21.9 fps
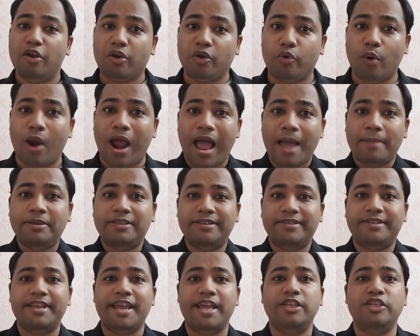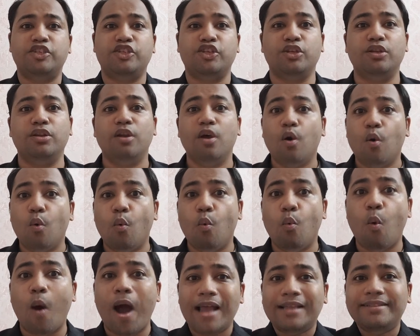grab his attention
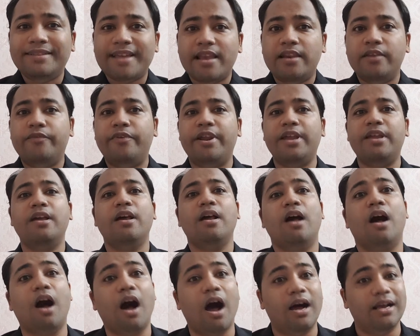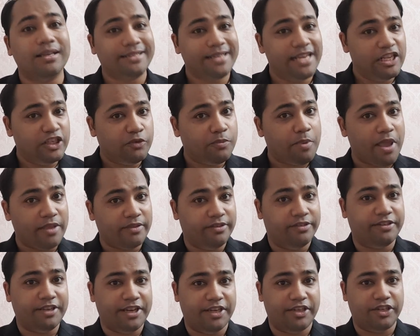while delivering our sales
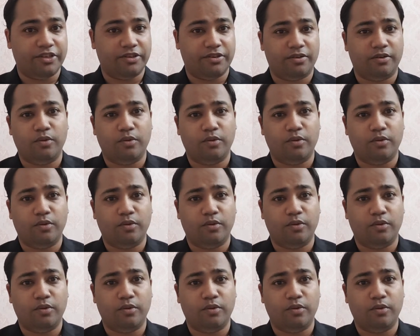presentation.